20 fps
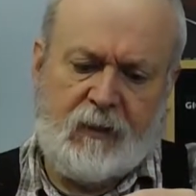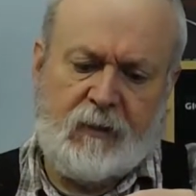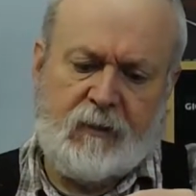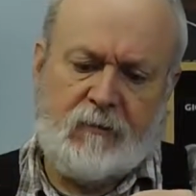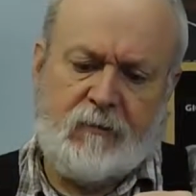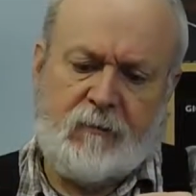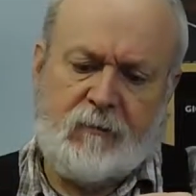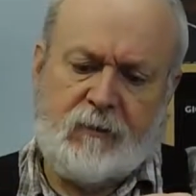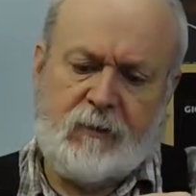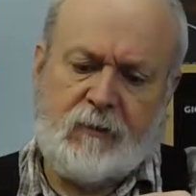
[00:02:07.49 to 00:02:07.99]

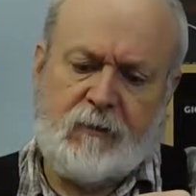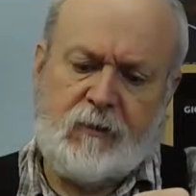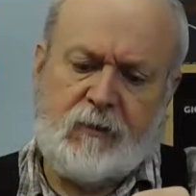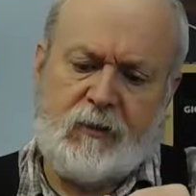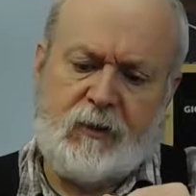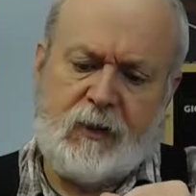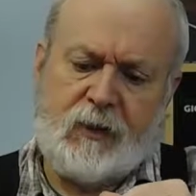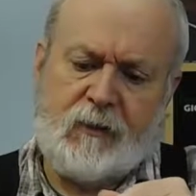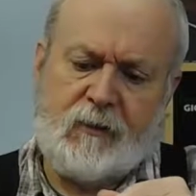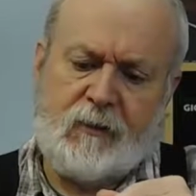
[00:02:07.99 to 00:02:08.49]
so I'm just going
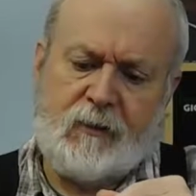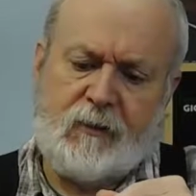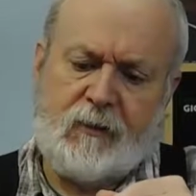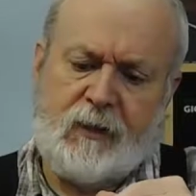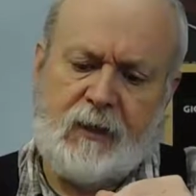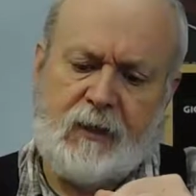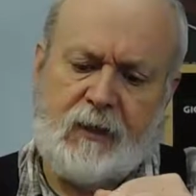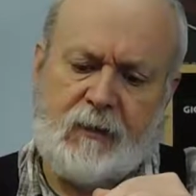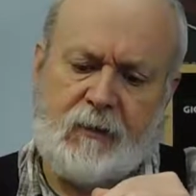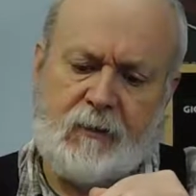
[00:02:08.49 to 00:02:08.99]
to check the
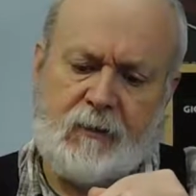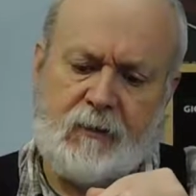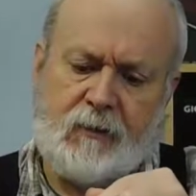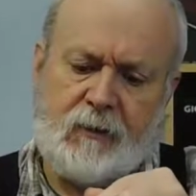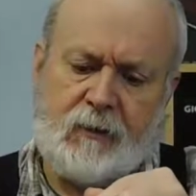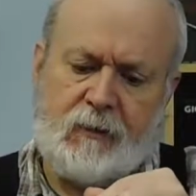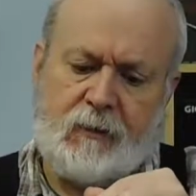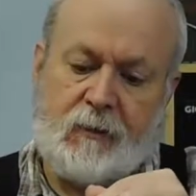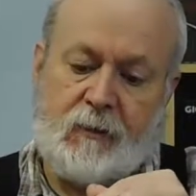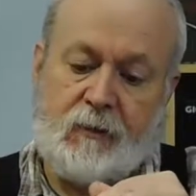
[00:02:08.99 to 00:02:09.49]
date
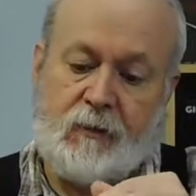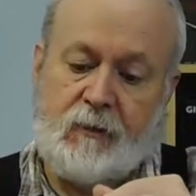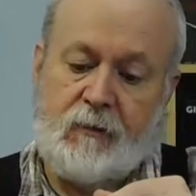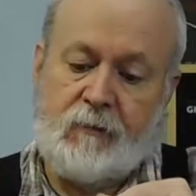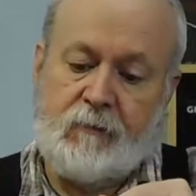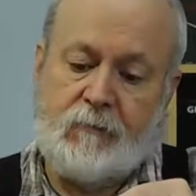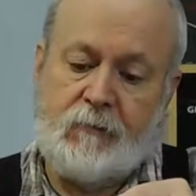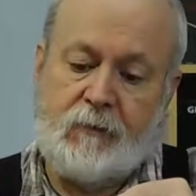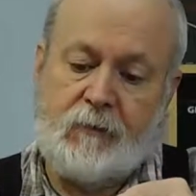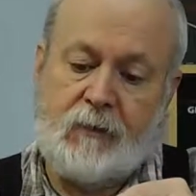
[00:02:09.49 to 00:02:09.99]
on it. And
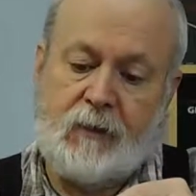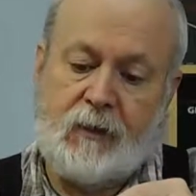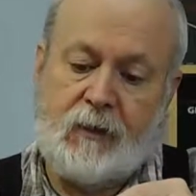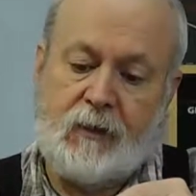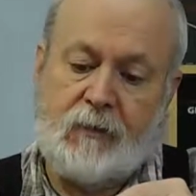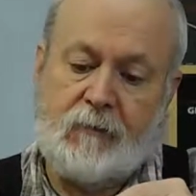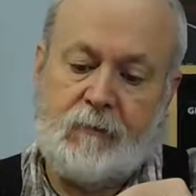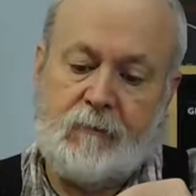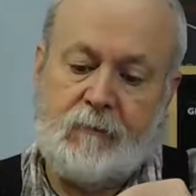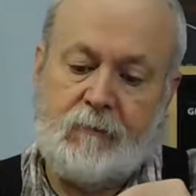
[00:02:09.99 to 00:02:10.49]
no, they're
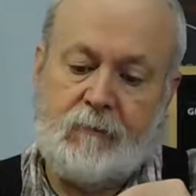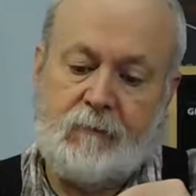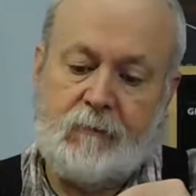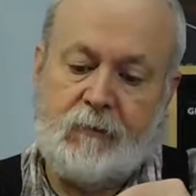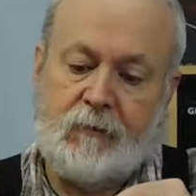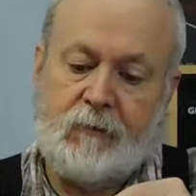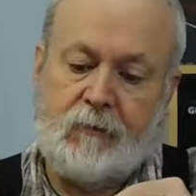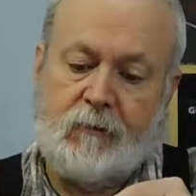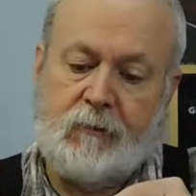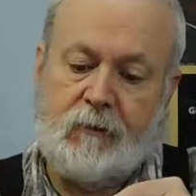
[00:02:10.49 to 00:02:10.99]
not.
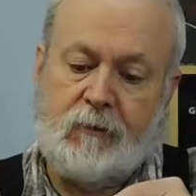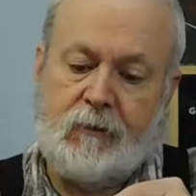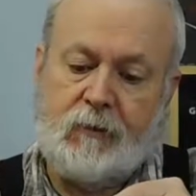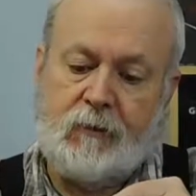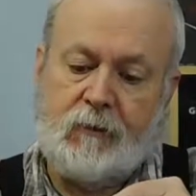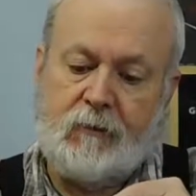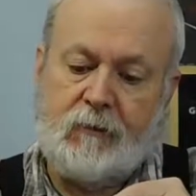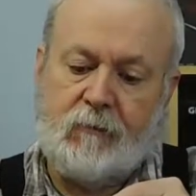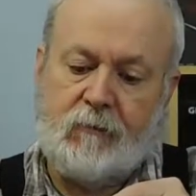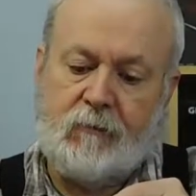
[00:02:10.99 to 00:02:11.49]
They're good
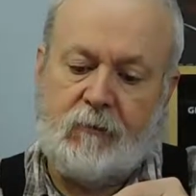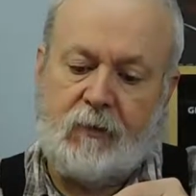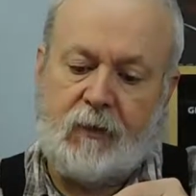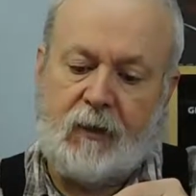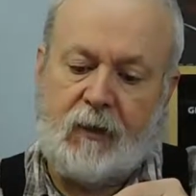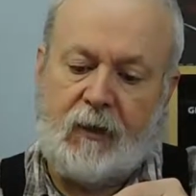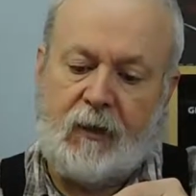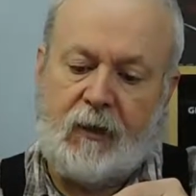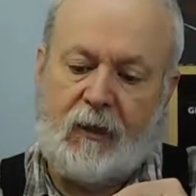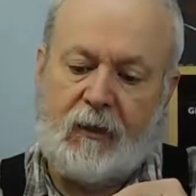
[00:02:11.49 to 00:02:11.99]
till
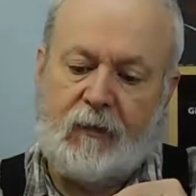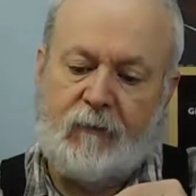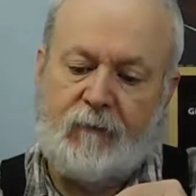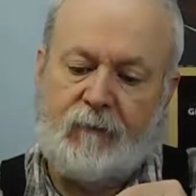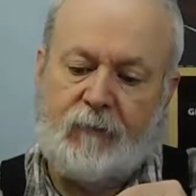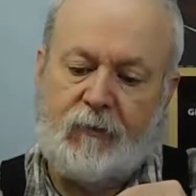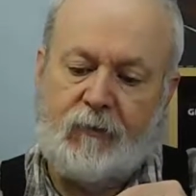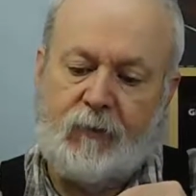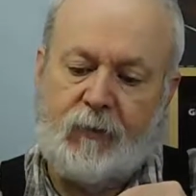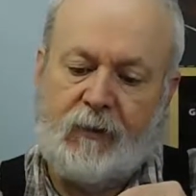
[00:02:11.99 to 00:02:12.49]
July of
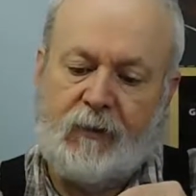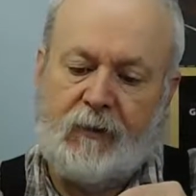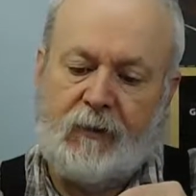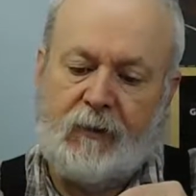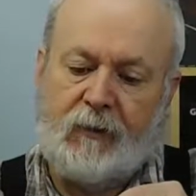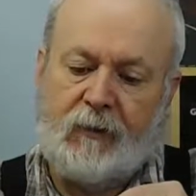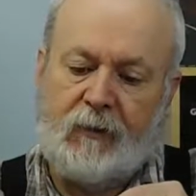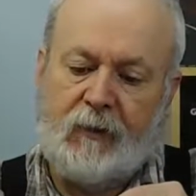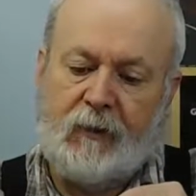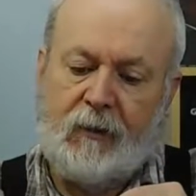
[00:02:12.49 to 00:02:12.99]

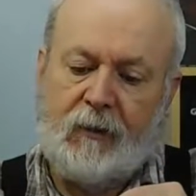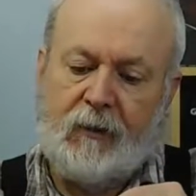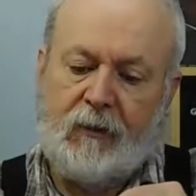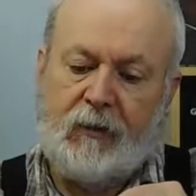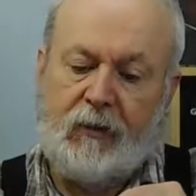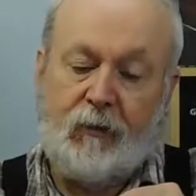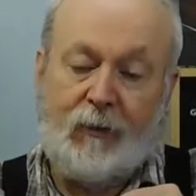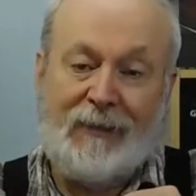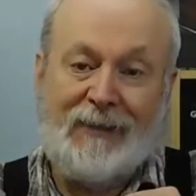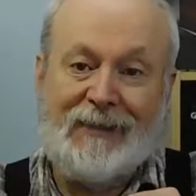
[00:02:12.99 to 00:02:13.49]

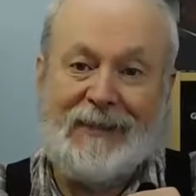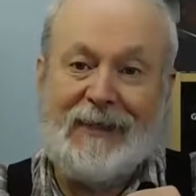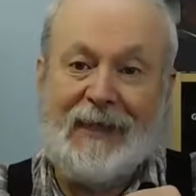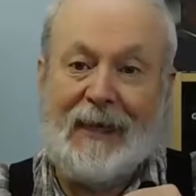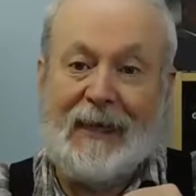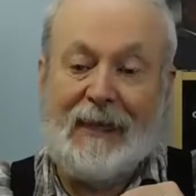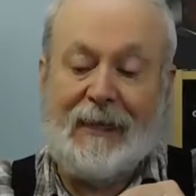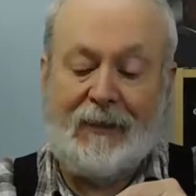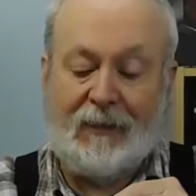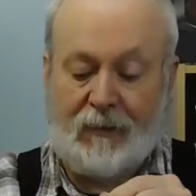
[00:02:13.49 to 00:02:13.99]

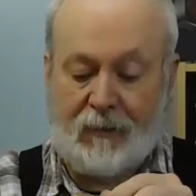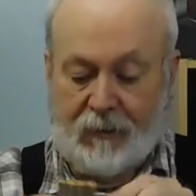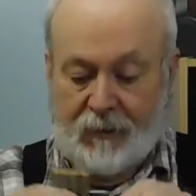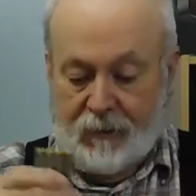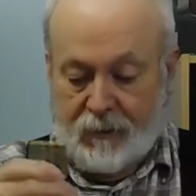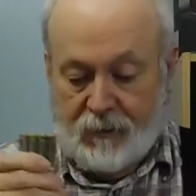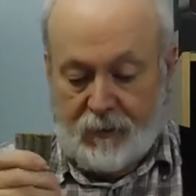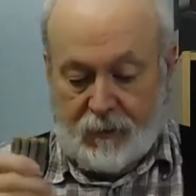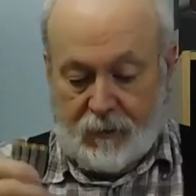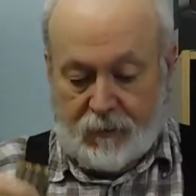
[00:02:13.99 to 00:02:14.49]
2028.
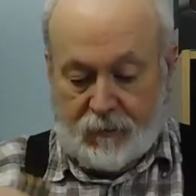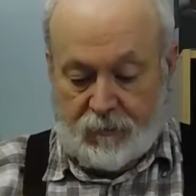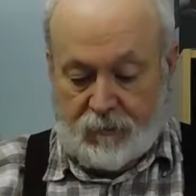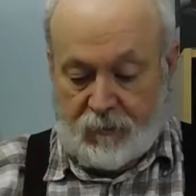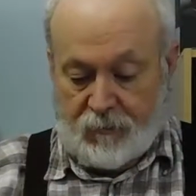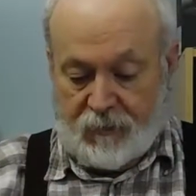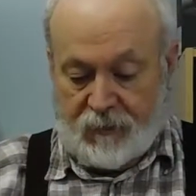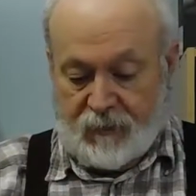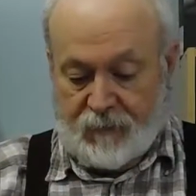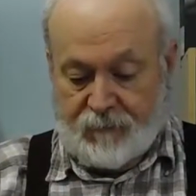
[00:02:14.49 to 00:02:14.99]
So,
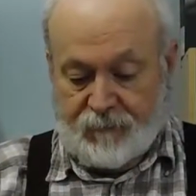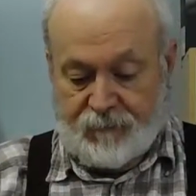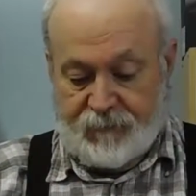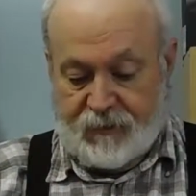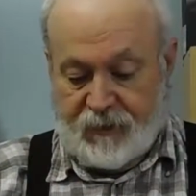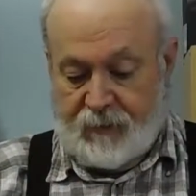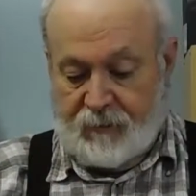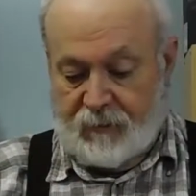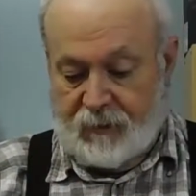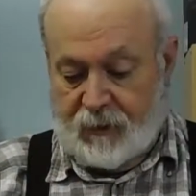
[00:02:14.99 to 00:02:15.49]
I mean,
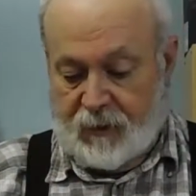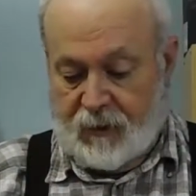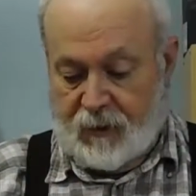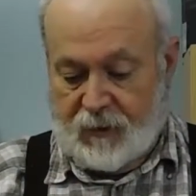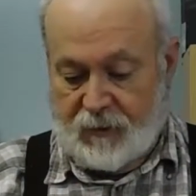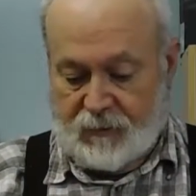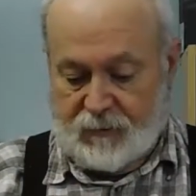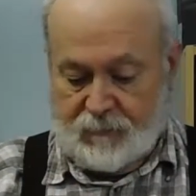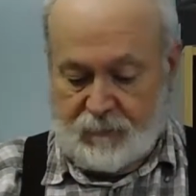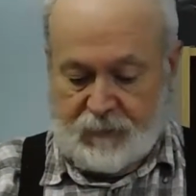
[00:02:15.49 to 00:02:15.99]
that was an
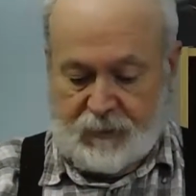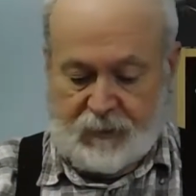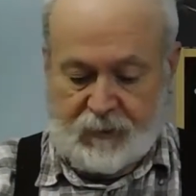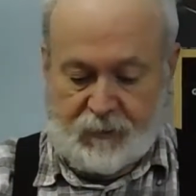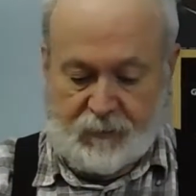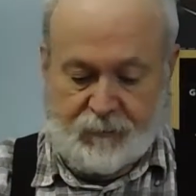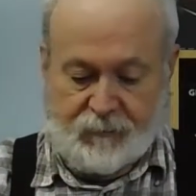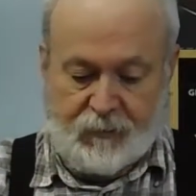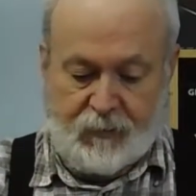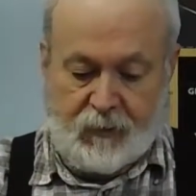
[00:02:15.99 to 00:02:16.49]
awesome
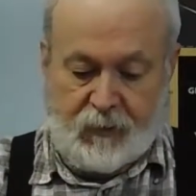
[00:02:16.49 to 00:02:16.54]
deal.